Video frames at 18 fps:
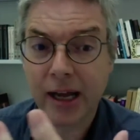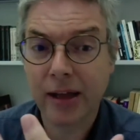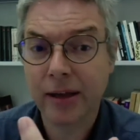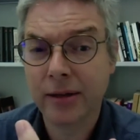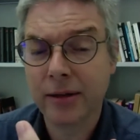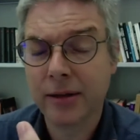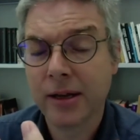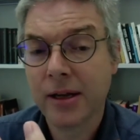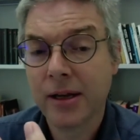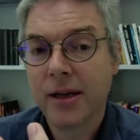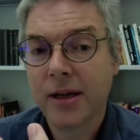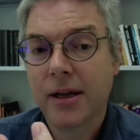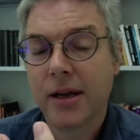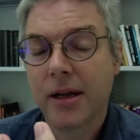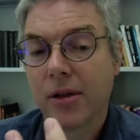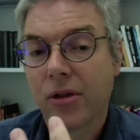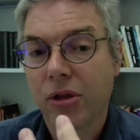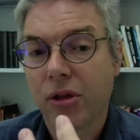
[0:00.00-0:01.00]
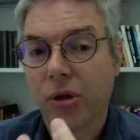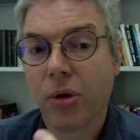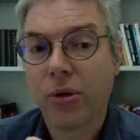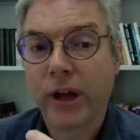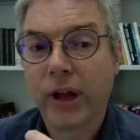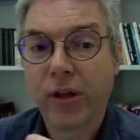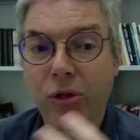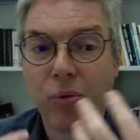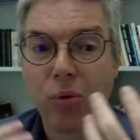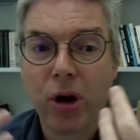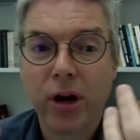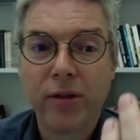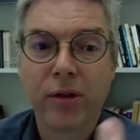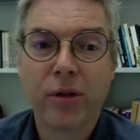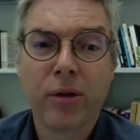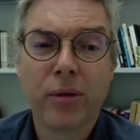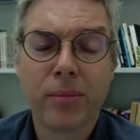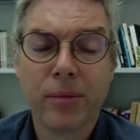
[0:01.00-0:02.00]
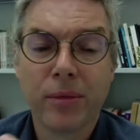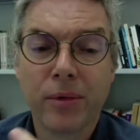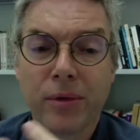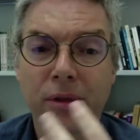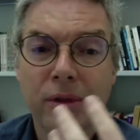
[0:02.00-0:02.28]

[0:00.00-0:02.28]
and so that's why the